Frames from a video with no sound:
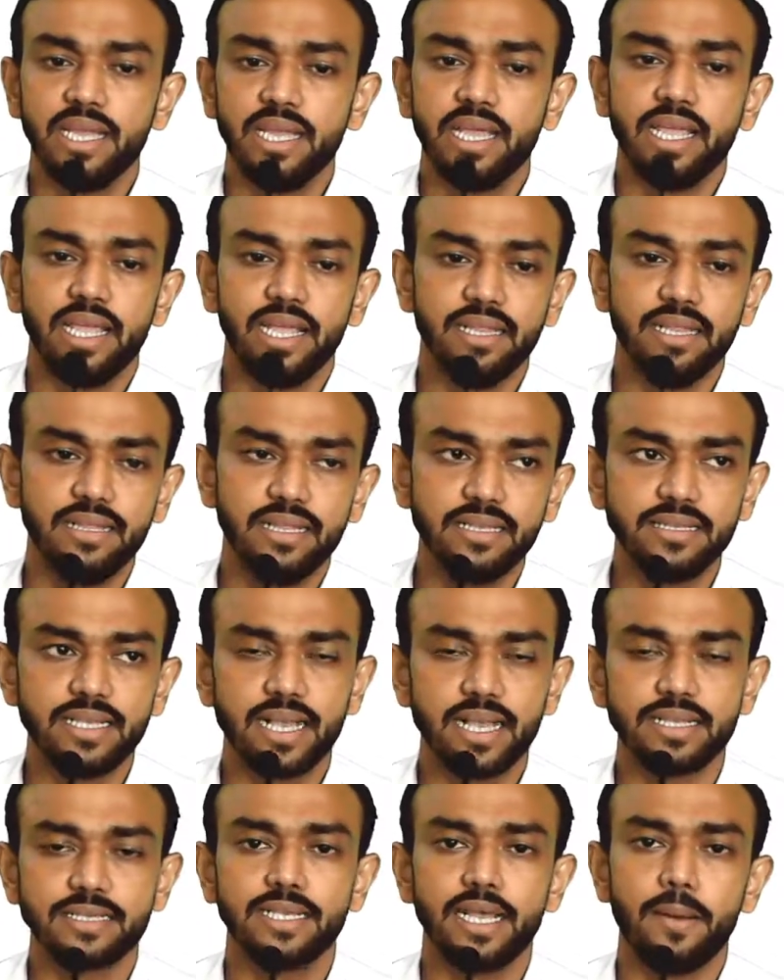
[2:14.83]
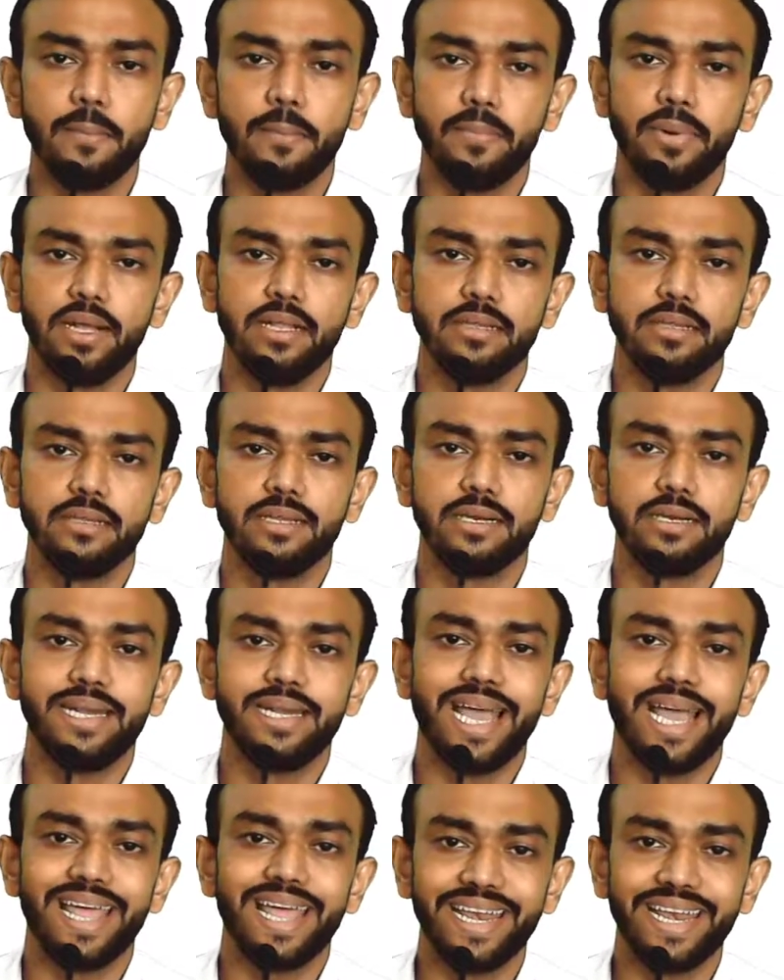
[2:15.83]
In this example the
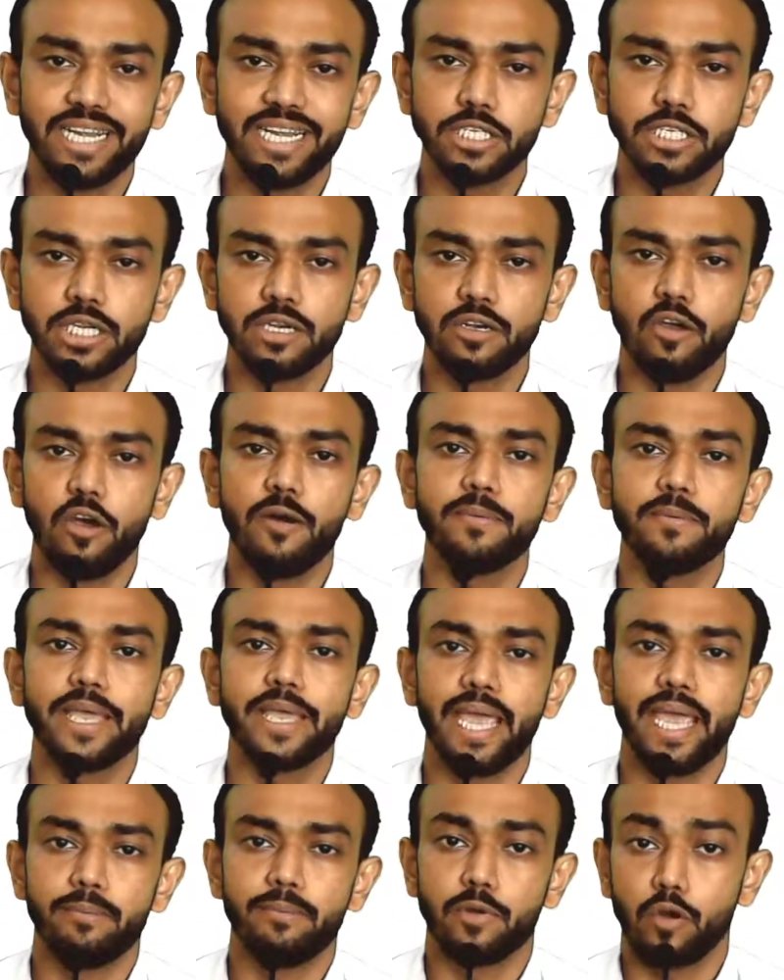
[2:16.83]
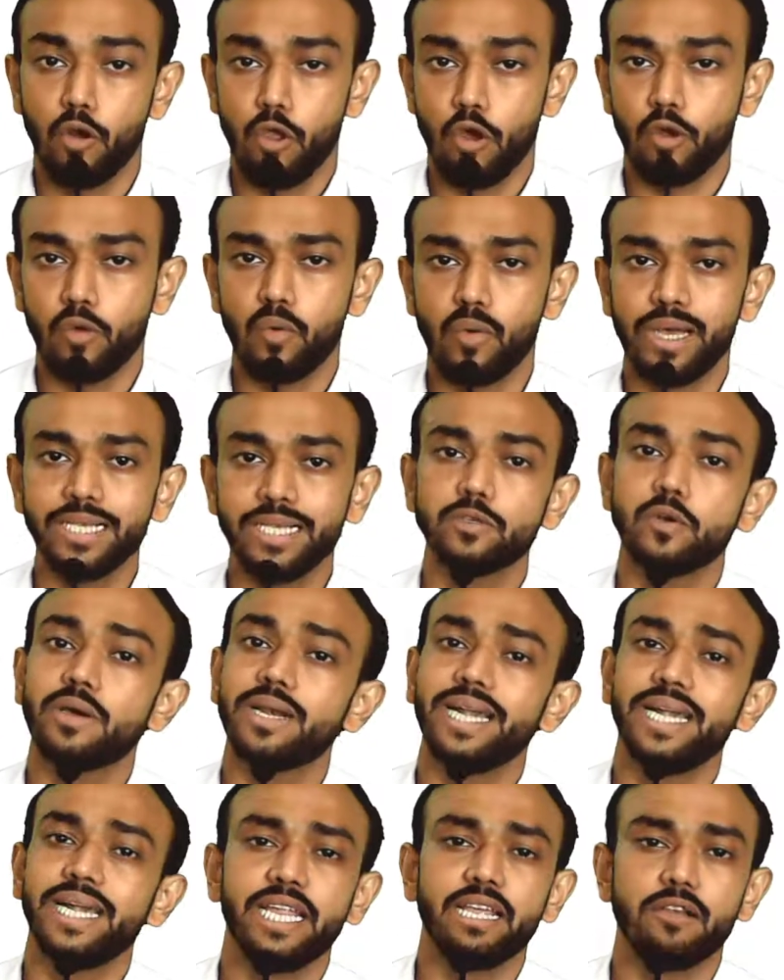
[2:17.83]
direction of chem clockwise or
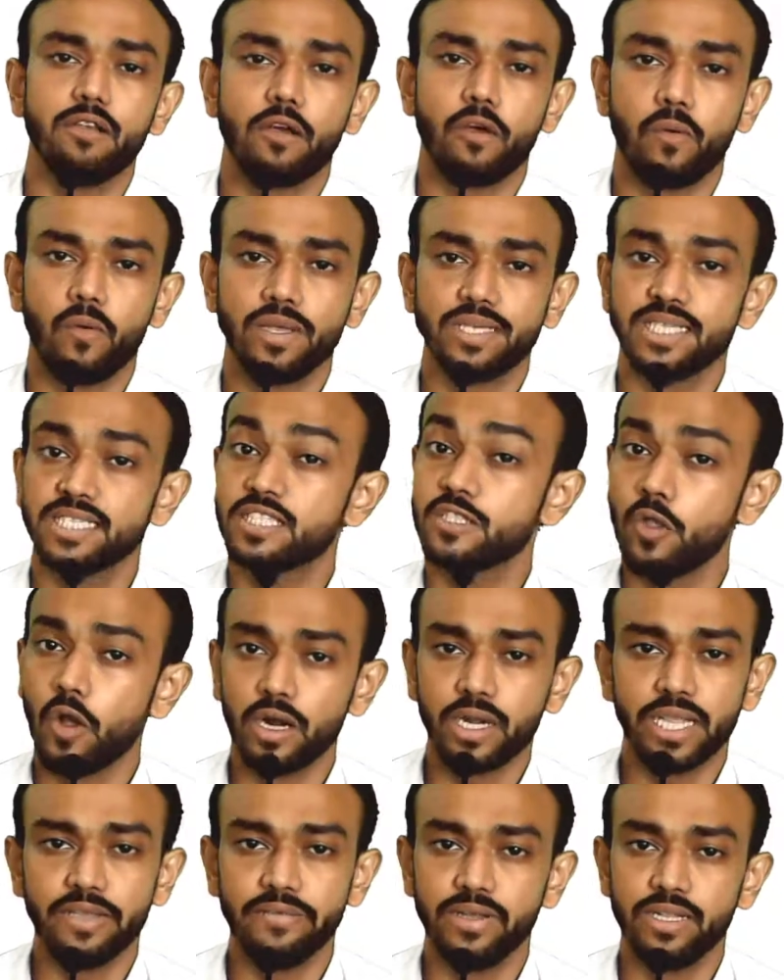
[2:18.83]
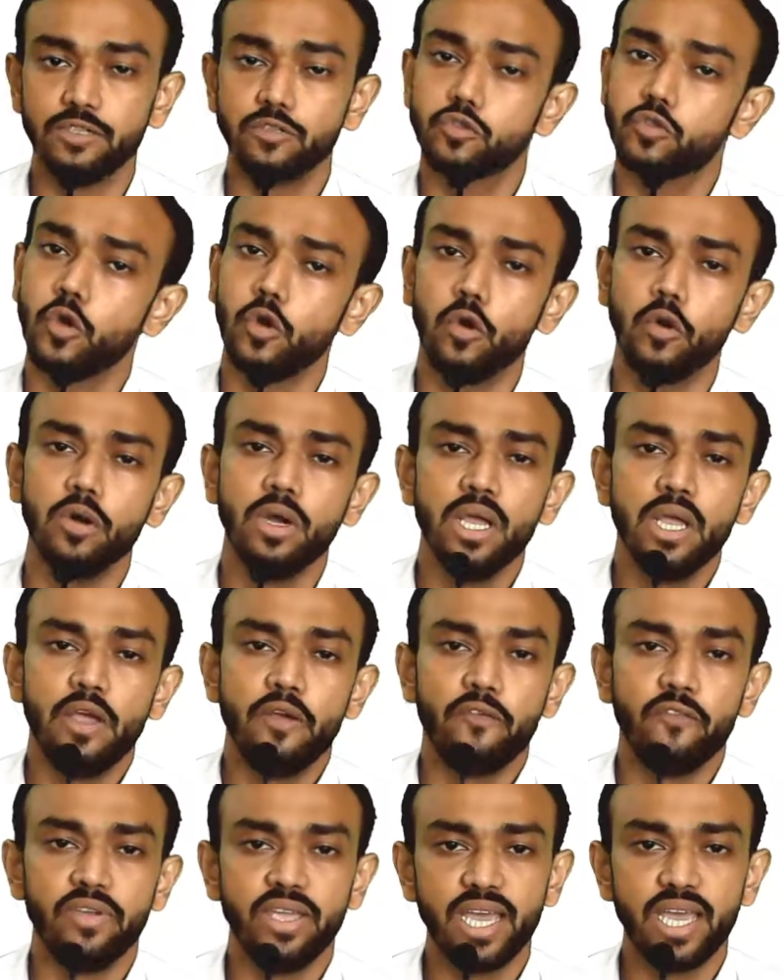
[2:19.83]
anti-clockwise is not given, so
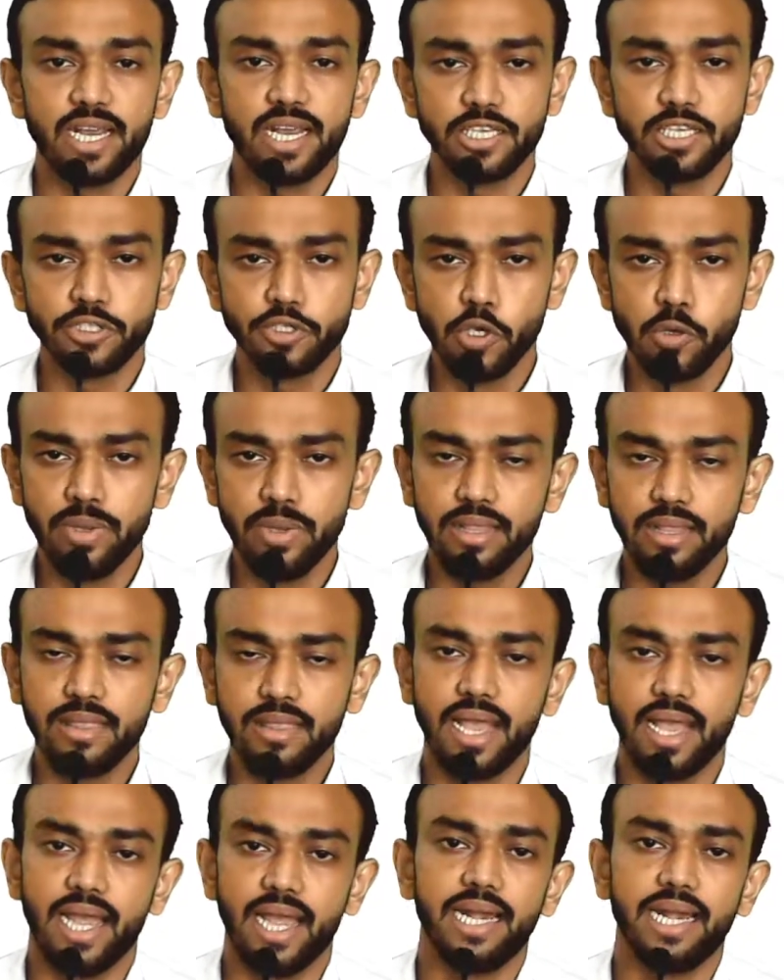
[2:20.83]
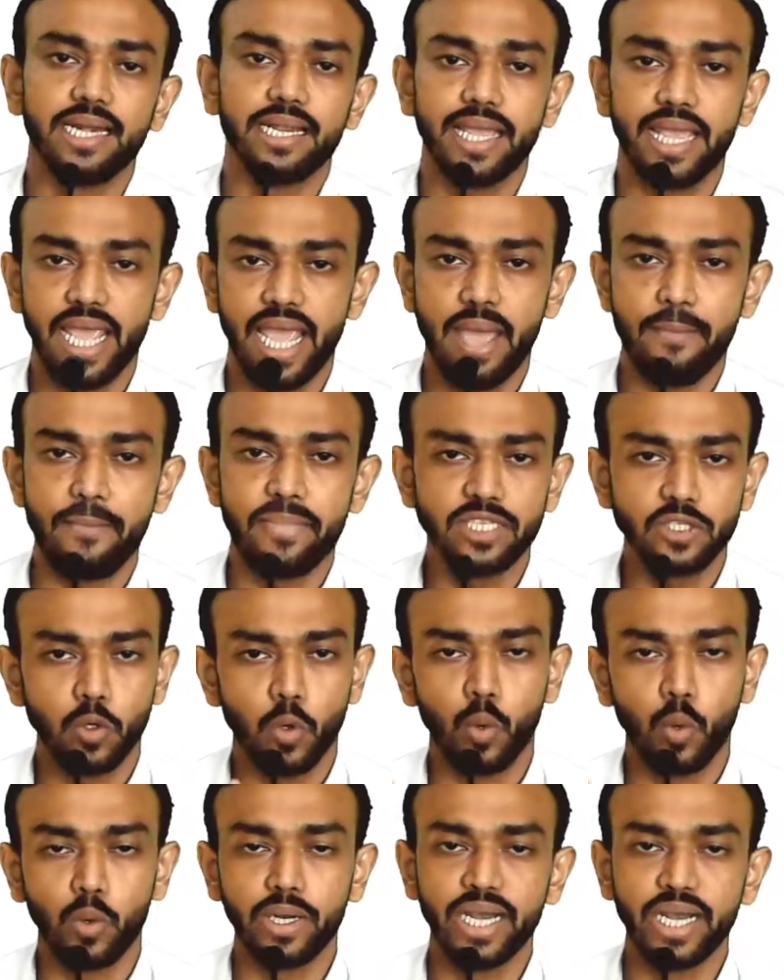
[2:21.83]
we are assuming that chem is
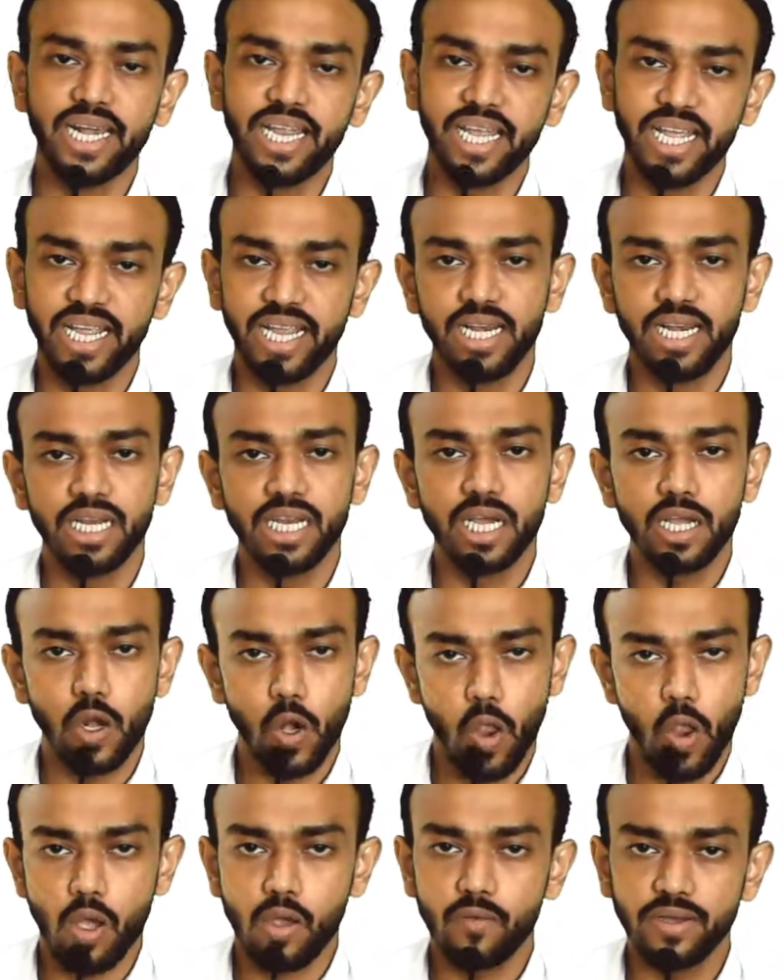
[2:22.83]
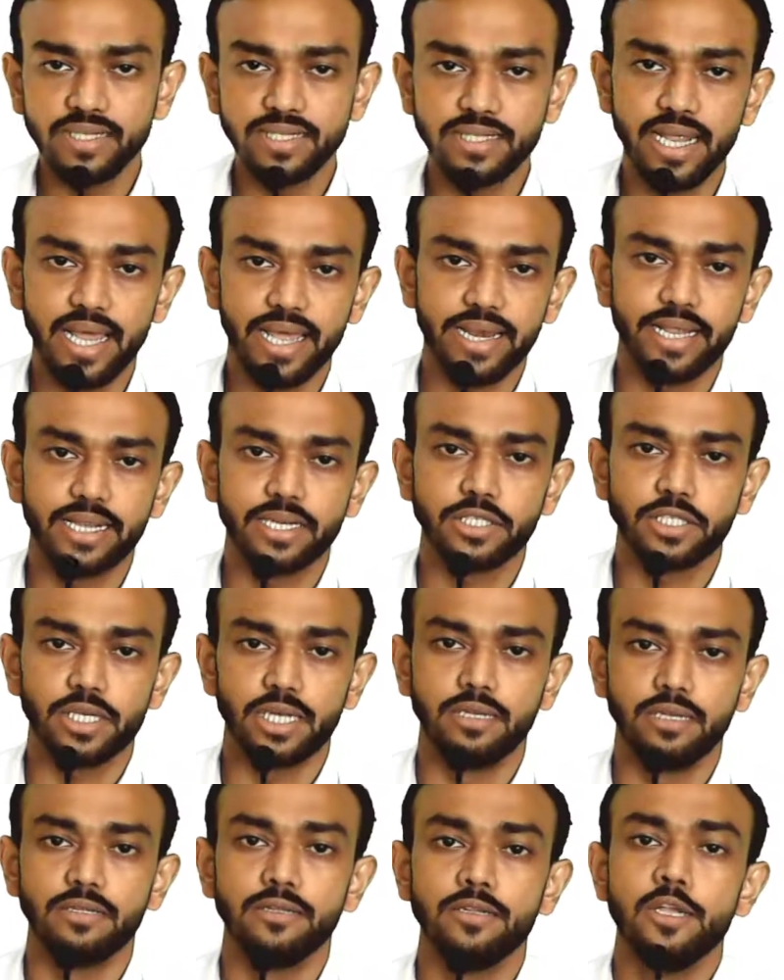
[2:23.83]
rotating in a clockwise direction,